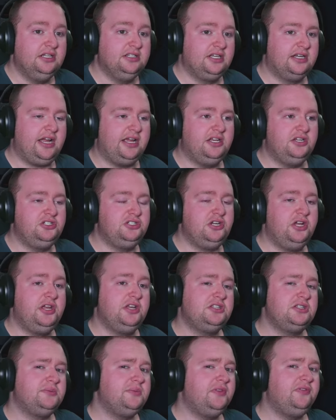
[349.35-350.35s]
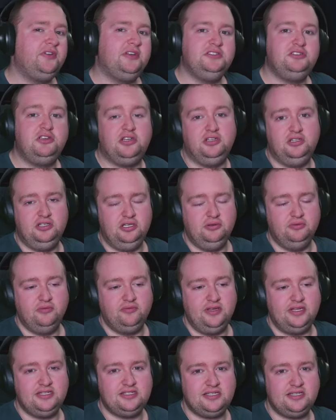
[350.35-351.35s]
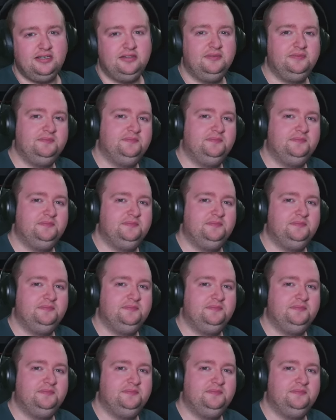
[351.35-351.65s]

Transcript: to kind of show you some of the things you can do with it.